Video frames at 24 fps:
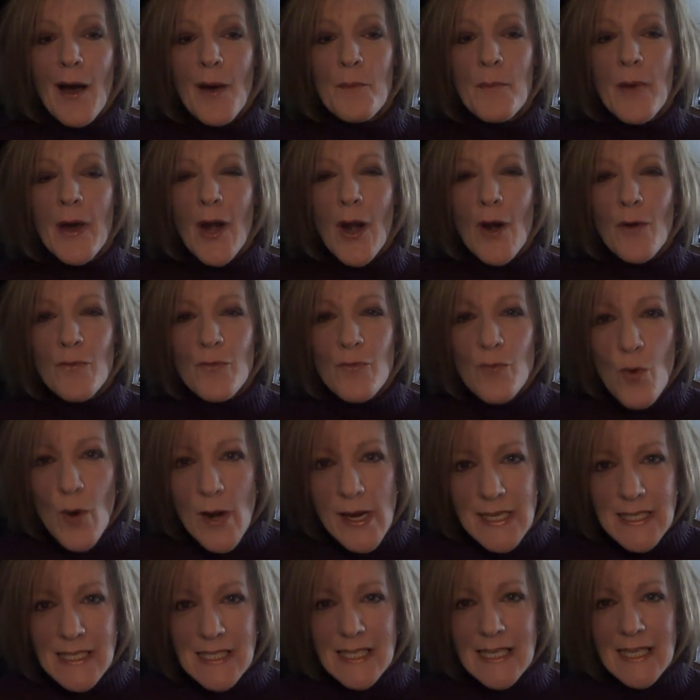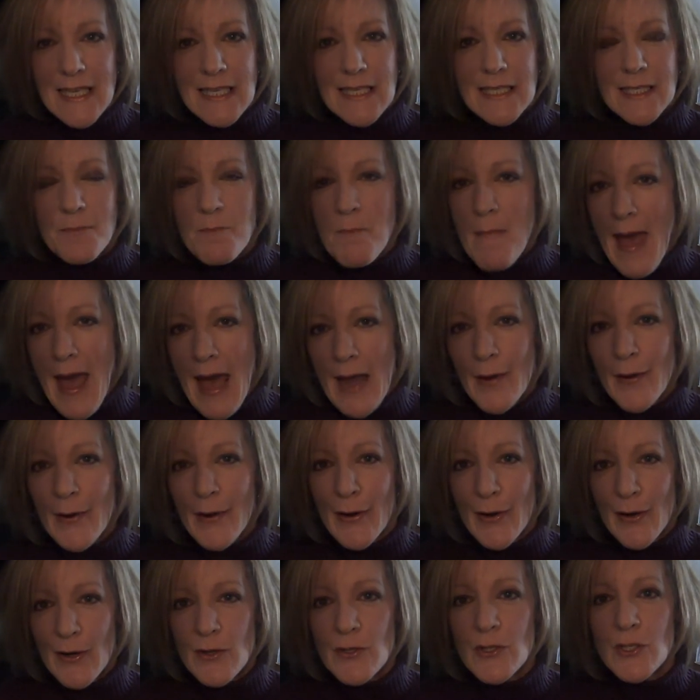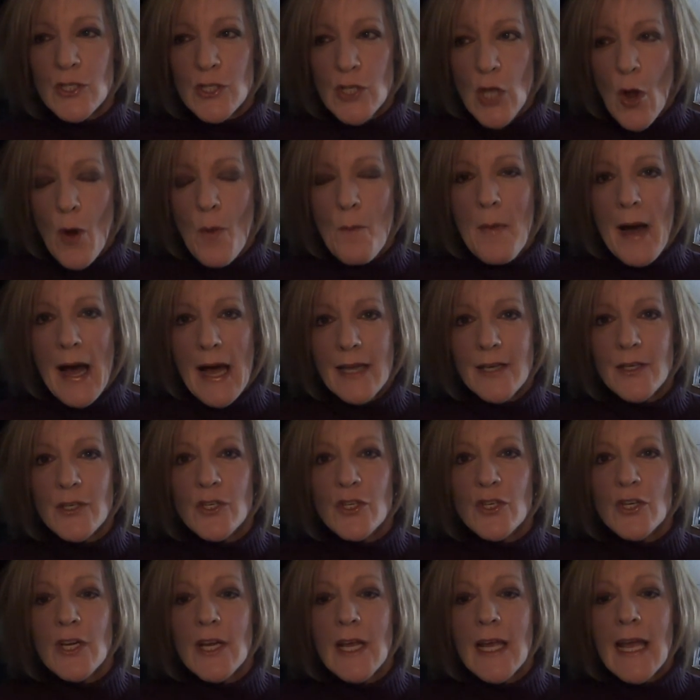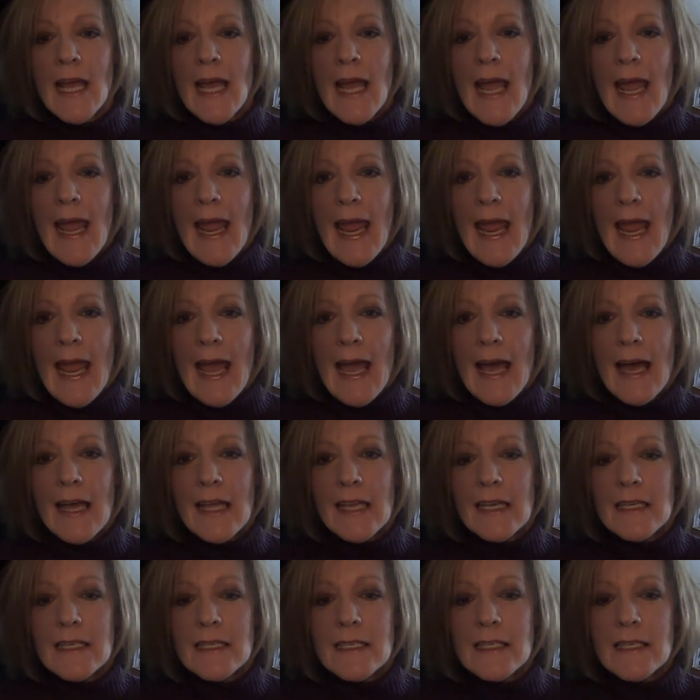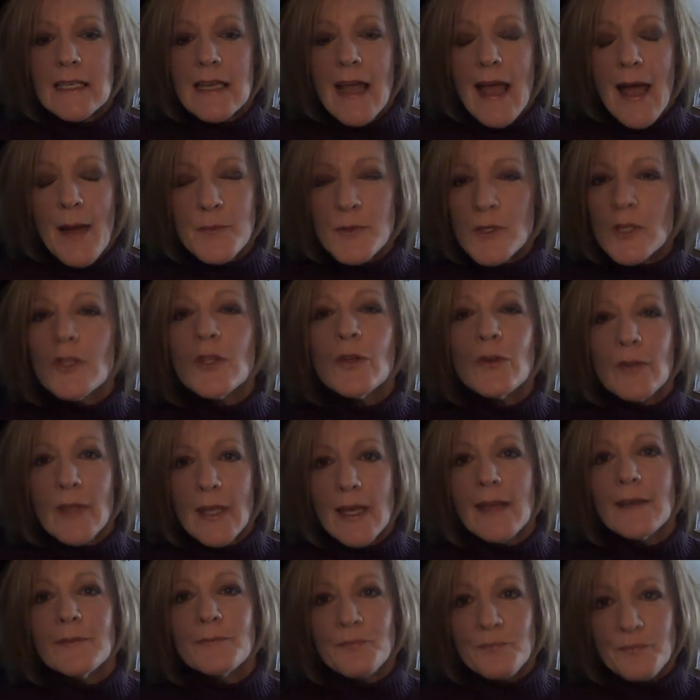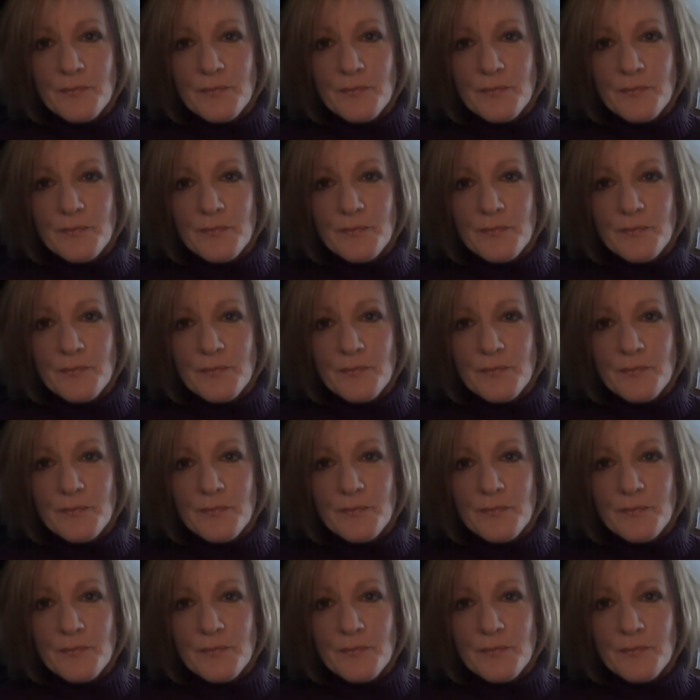But our voices matter so much, and absolutely